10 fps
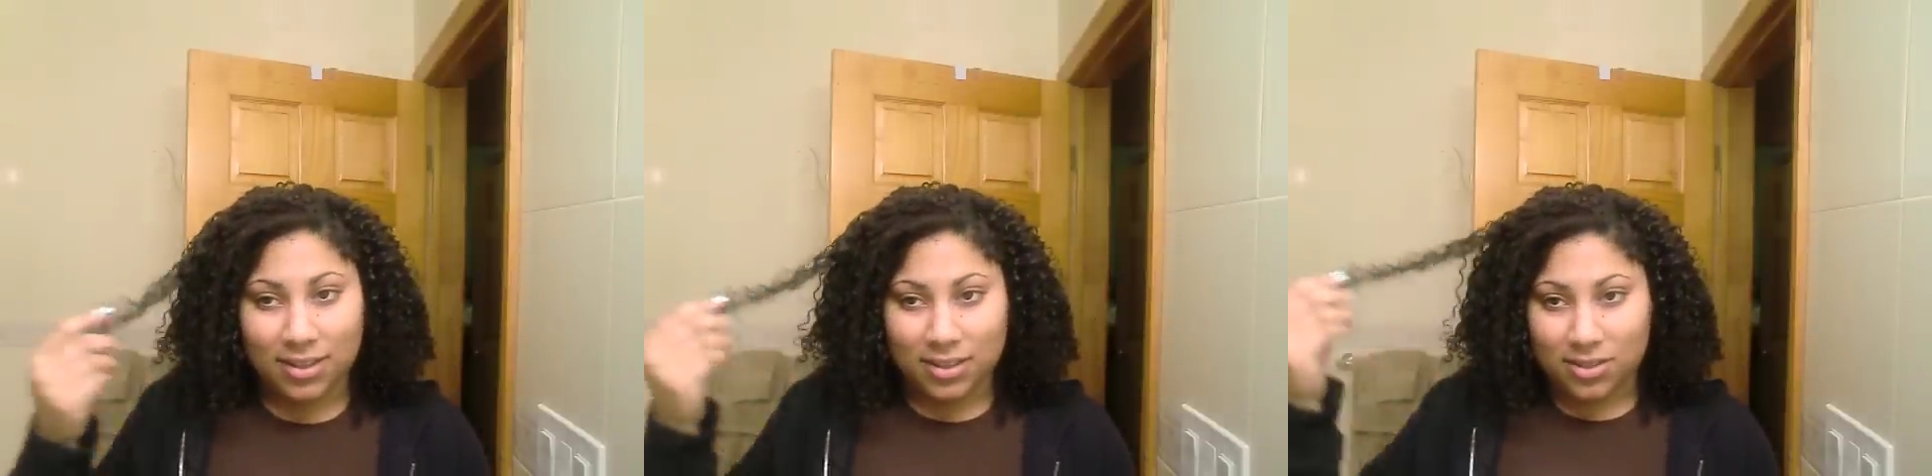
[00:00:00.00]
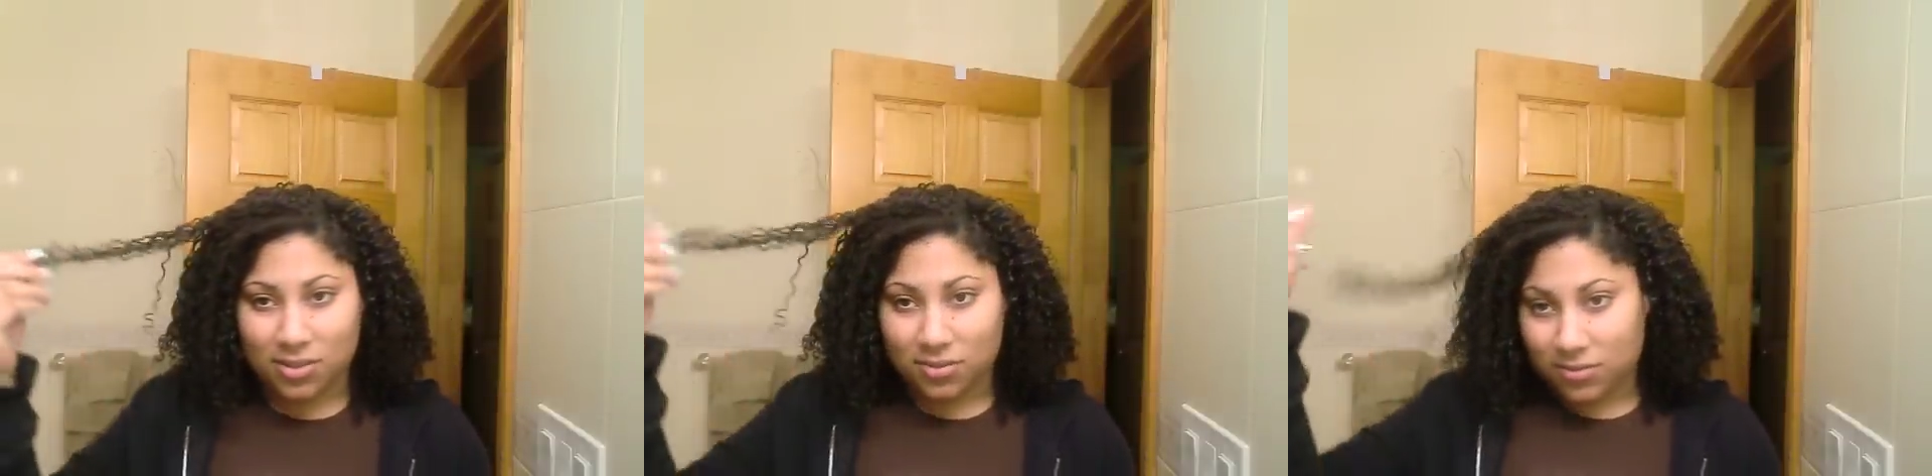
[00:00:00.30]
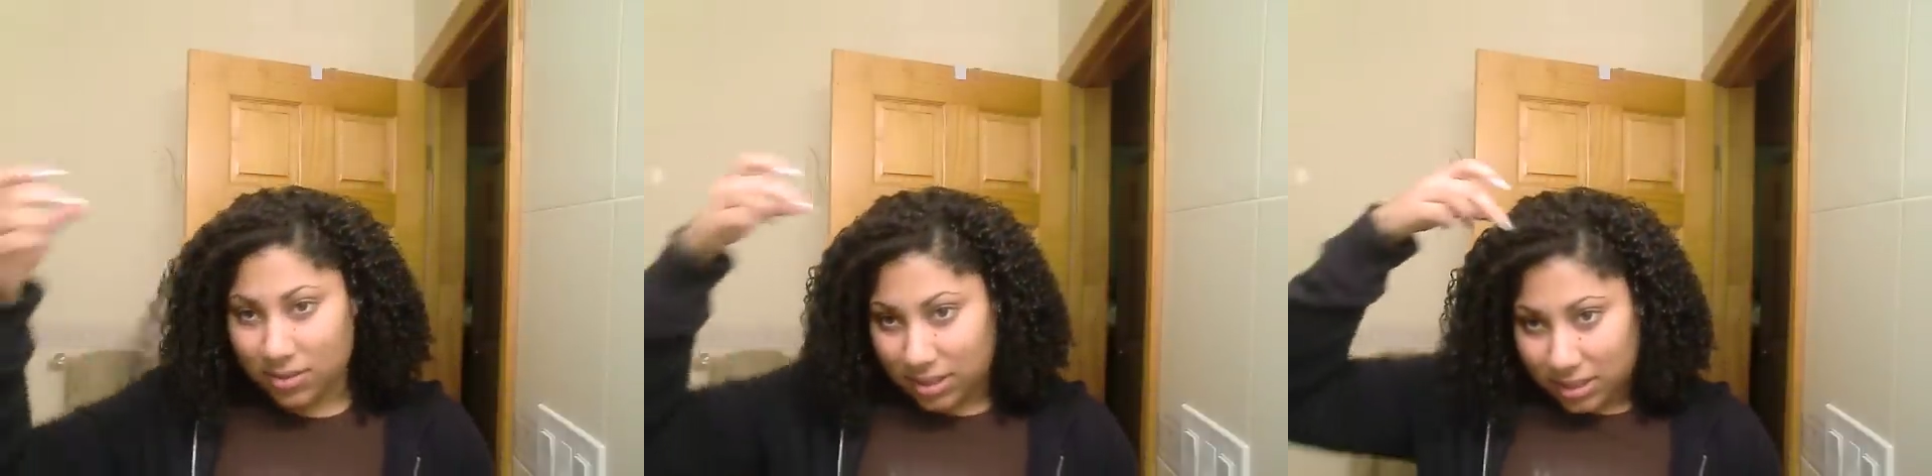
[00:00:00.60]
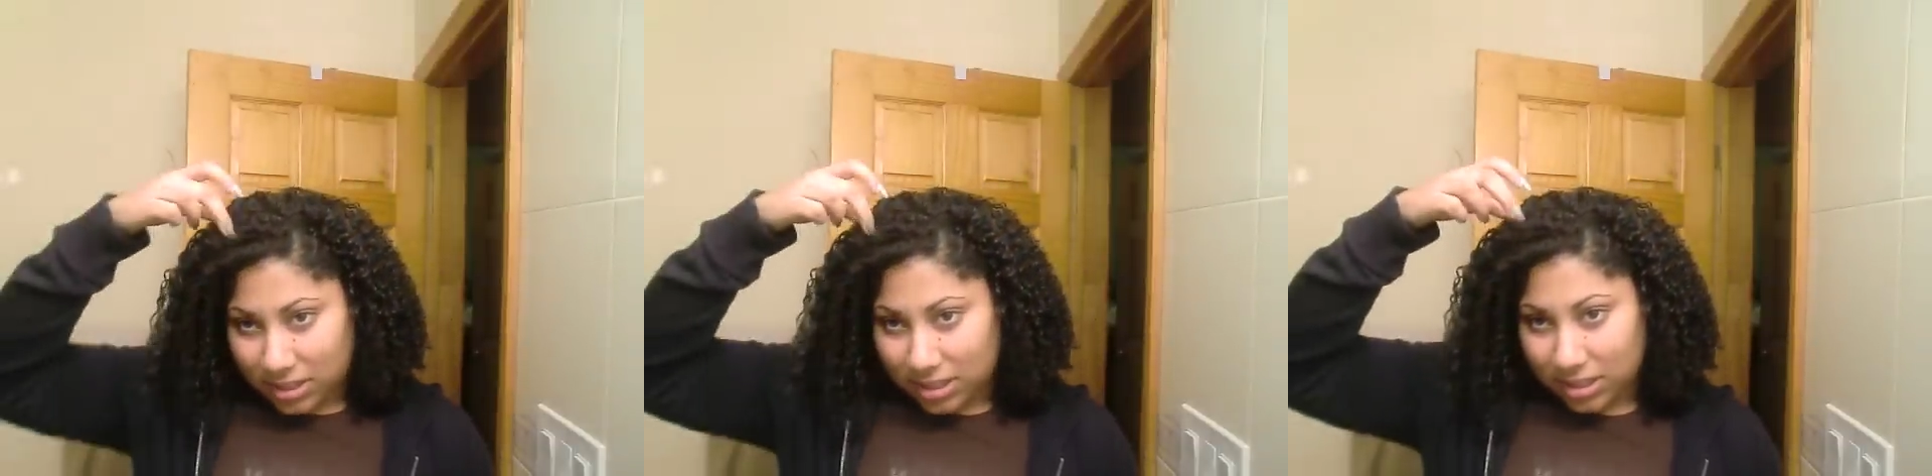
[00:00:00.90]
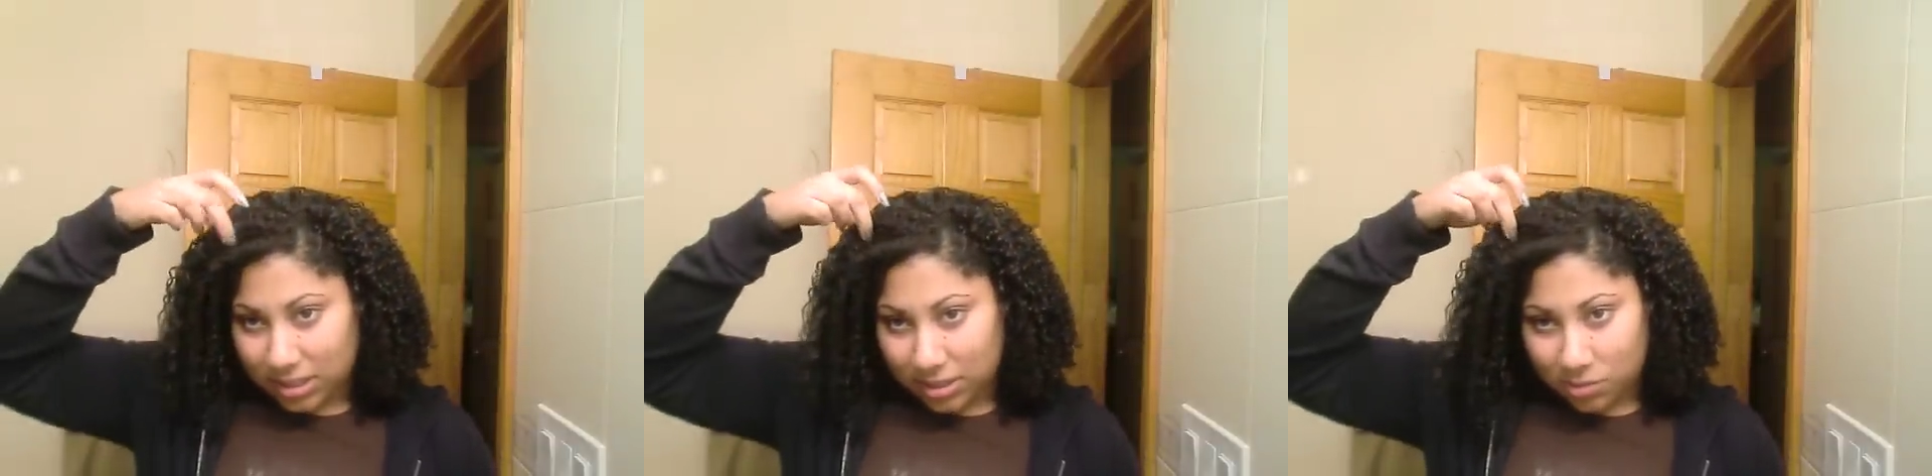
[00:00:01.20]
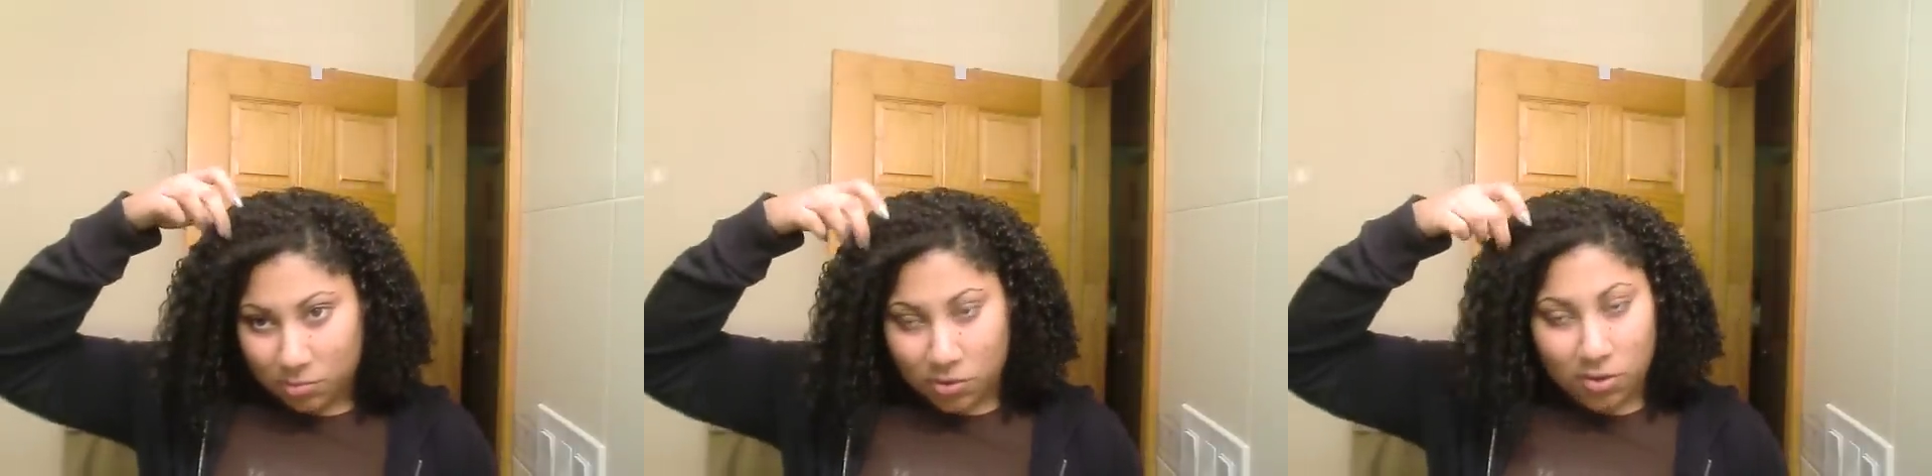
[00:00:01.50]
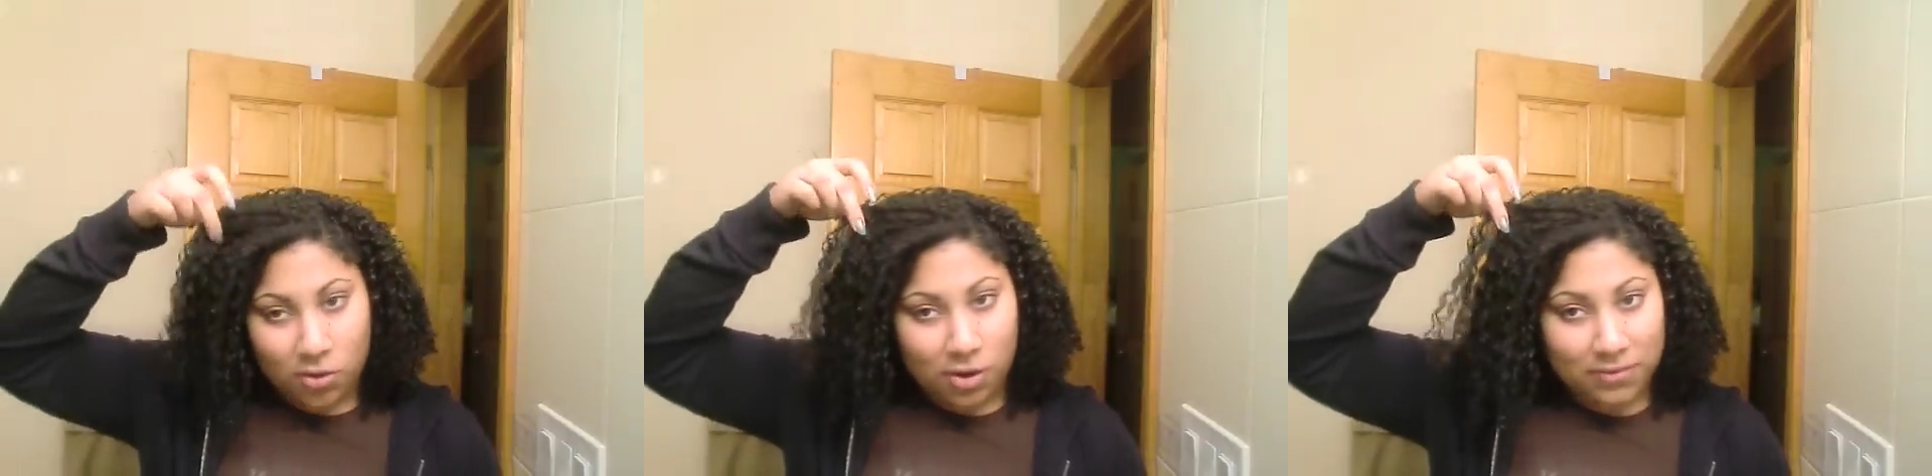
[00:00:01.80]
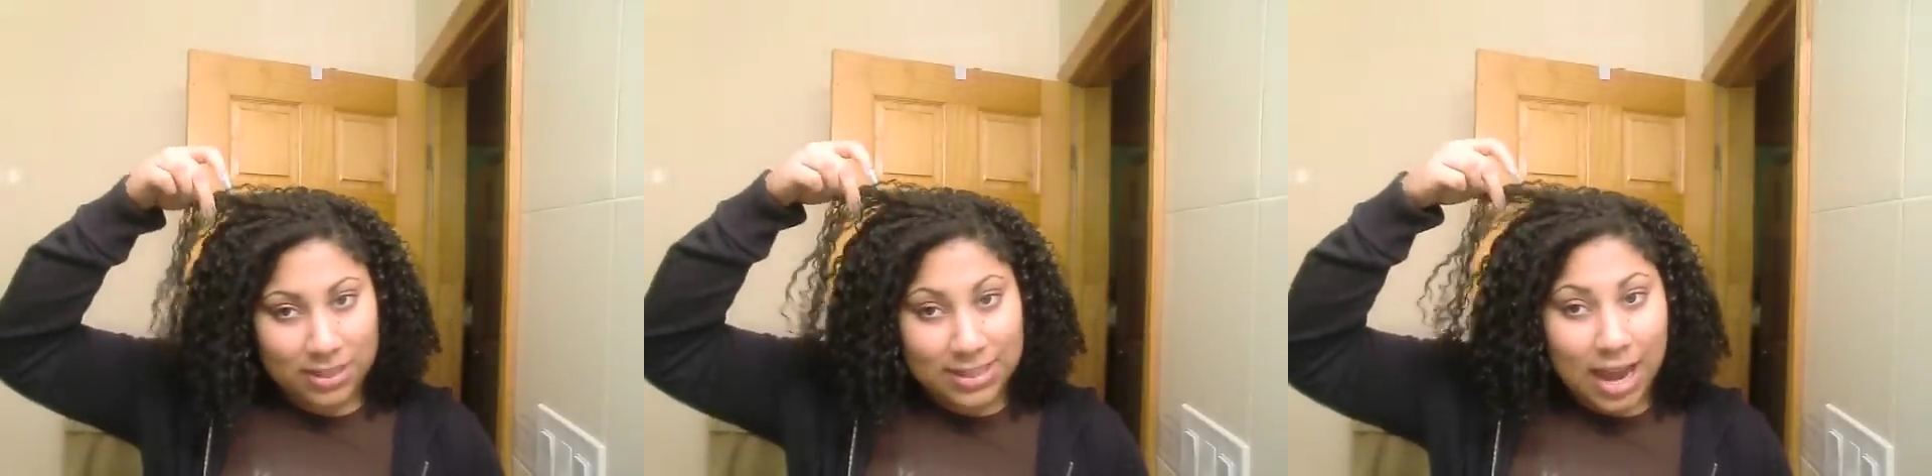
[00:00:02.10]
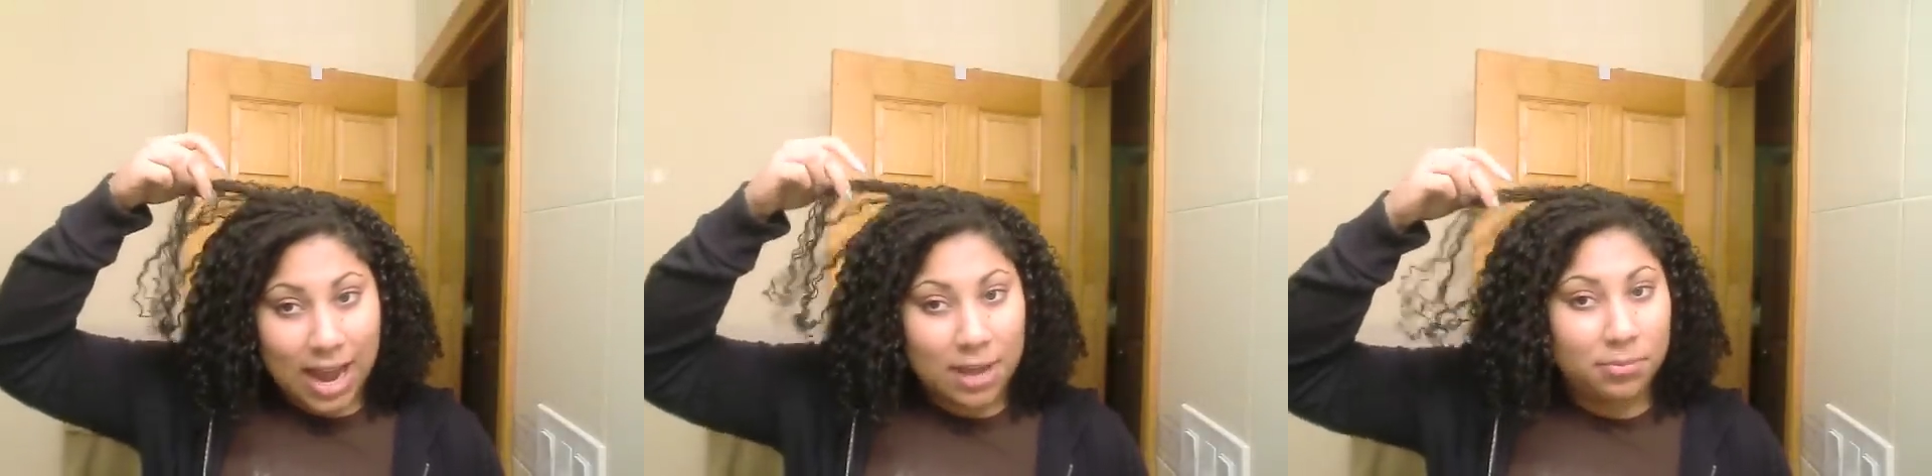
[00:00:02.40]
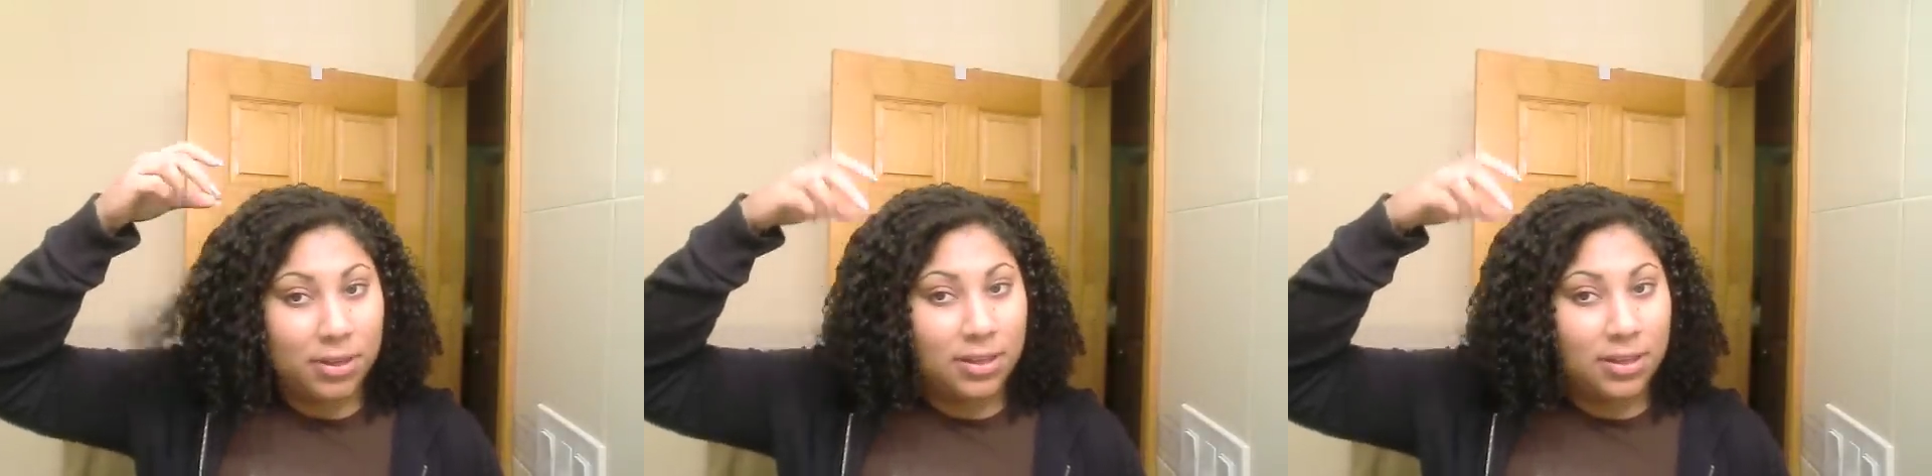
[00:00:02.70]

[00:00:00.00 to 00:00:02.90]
So she took a little more off the top